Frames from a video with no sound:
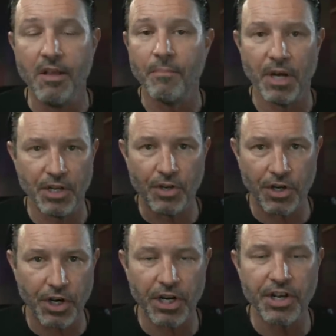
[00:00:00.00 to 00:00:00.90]
But you're, you're
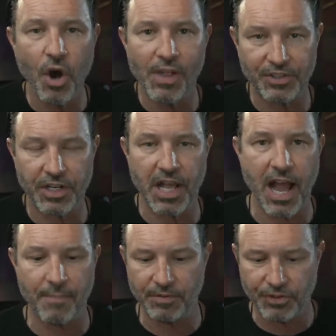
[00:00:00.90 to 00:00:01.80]
going to know that's going to
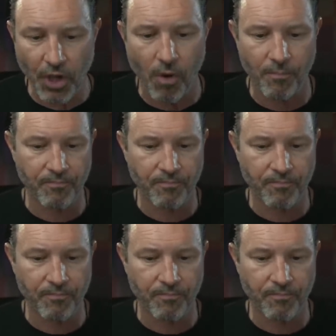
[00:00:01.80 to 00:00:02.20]
happen. So,